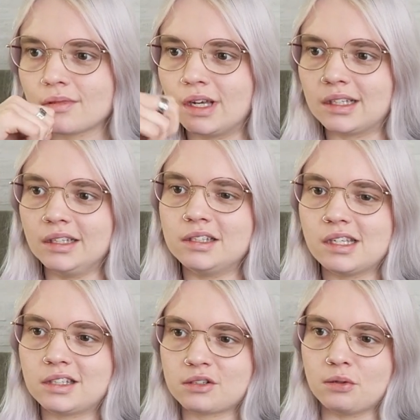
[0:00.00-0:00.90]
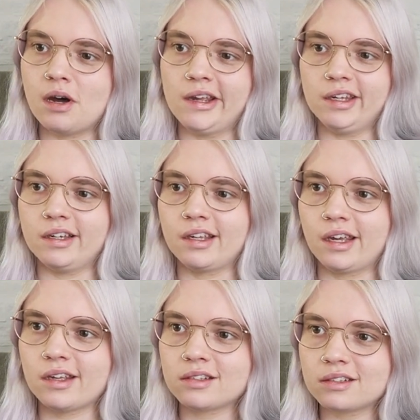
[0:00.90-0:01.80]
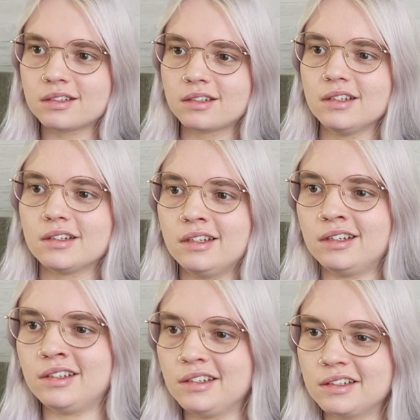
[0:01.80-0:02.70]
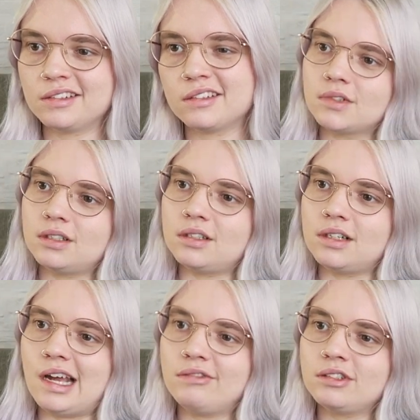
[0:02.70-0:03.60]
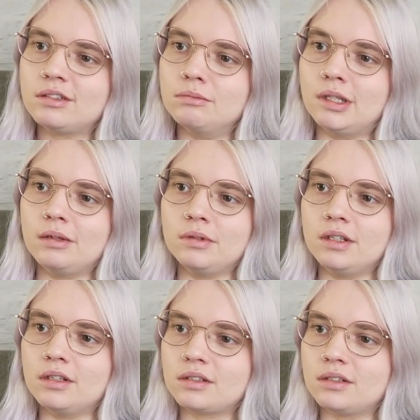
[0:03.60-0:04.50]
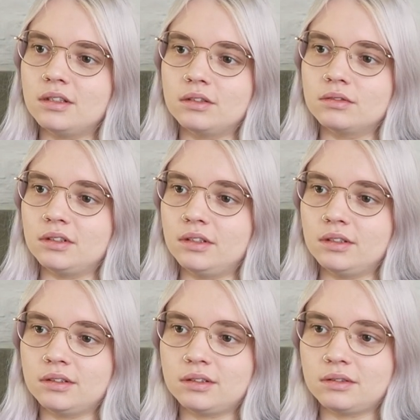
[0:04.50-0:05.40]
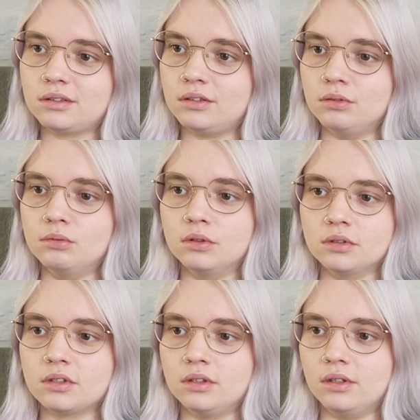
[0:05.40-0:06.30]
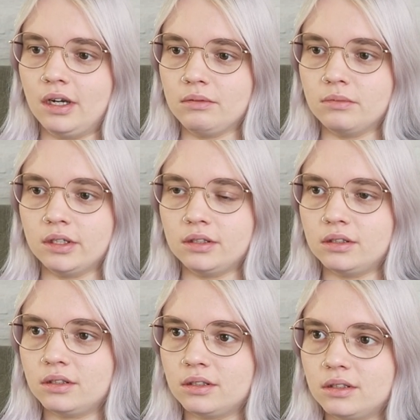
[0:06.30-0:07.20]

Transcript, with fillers: At least he's trying, I guess. Having a baby is literally the worst nightmare.